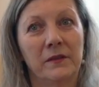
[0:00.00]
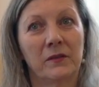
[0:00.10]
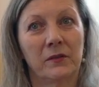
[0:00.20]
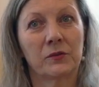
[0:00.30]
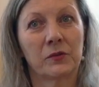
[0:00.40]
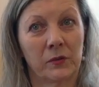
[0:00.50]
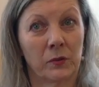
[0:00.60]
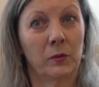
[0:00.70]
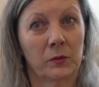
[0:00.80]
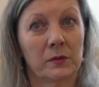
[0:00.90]
is
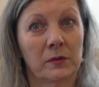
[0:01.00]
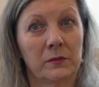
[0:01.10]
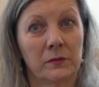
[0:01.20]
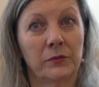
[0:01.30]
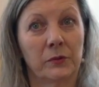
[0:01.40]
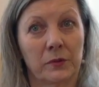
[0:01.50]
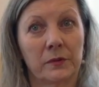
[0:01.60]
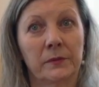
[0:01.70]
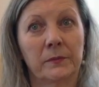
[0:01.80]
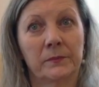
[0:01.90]
thought for.